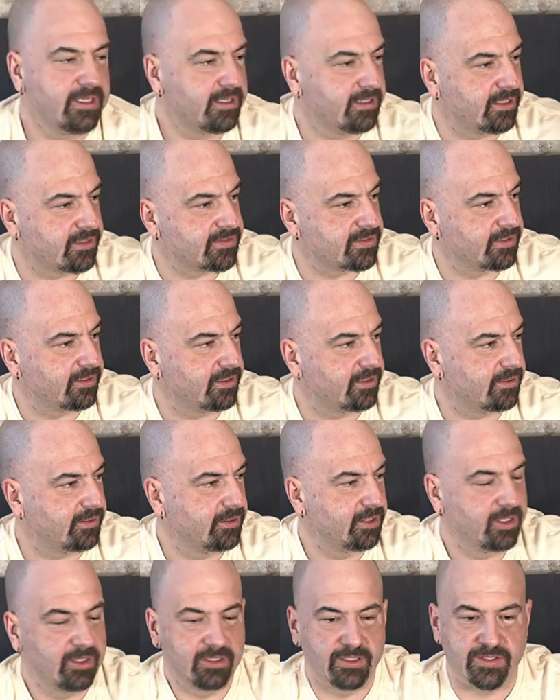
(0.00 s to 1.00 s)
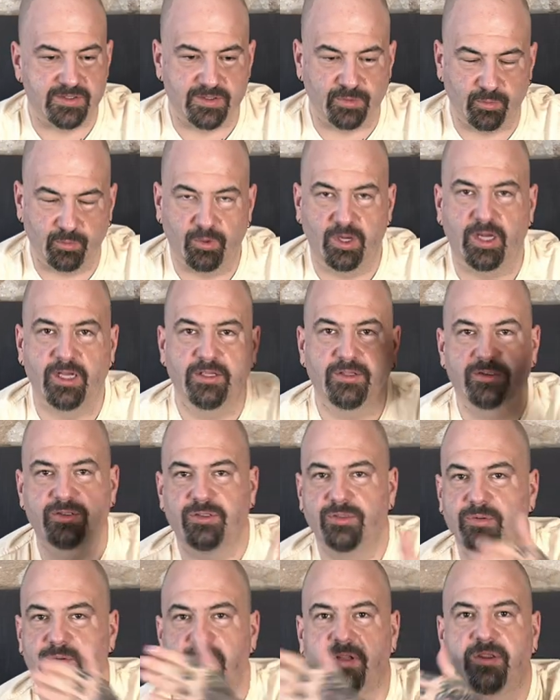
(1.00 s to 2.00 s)
There's a there's a one,
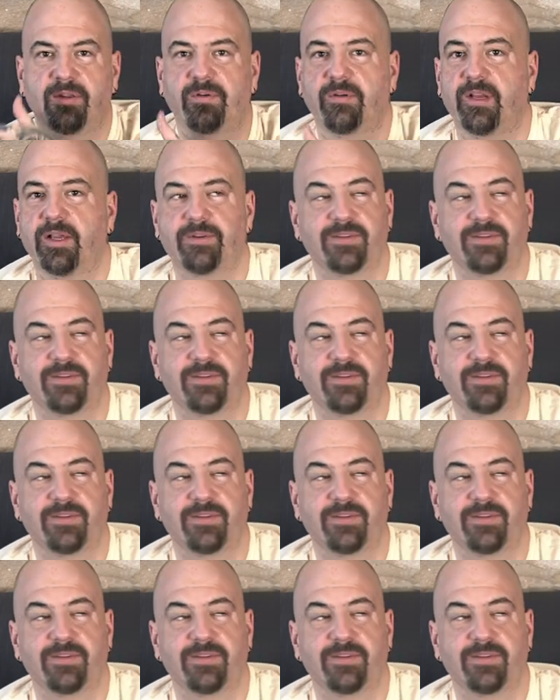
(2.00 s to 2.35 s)
two, and three.